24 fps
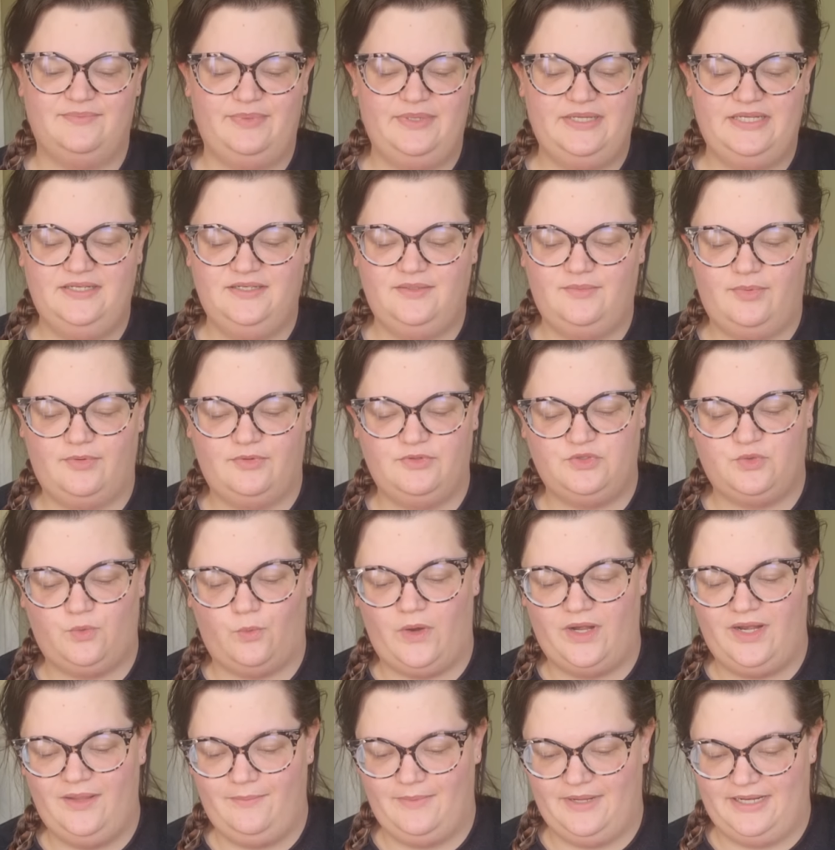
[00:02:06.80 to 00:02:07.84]
been about
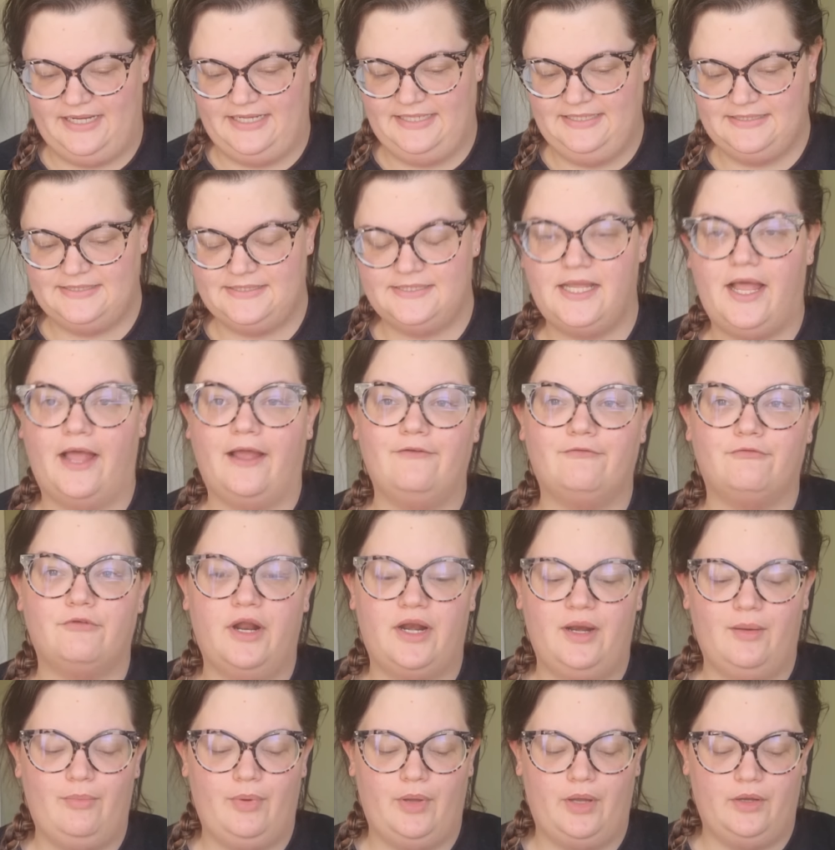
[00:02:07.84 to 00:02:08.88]
20 minutes. I've
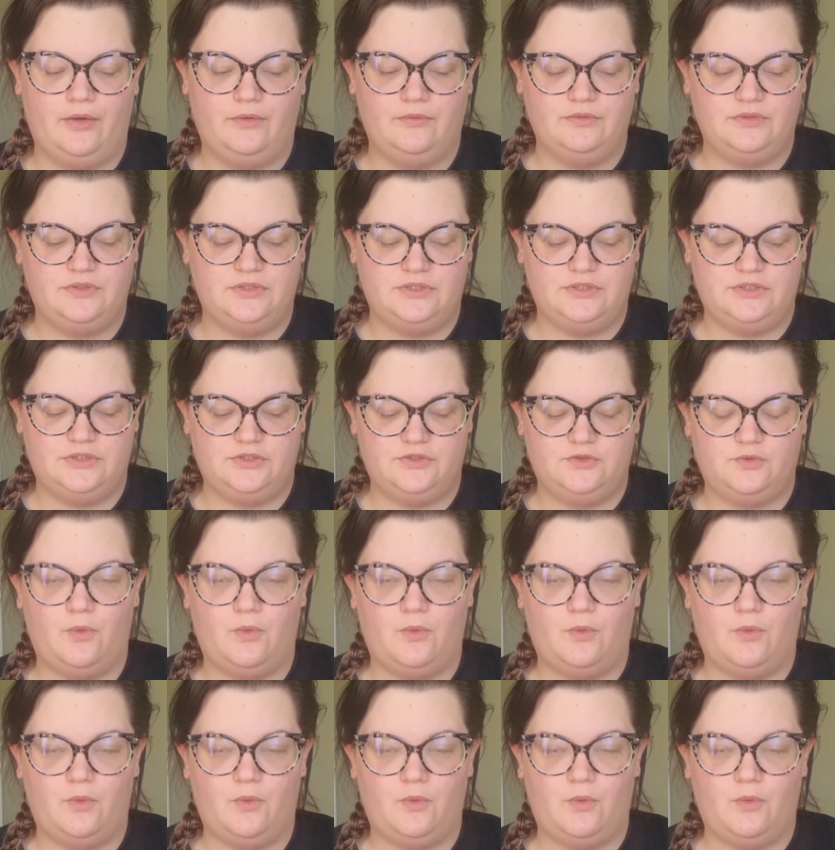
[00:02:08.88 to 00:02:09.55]
read about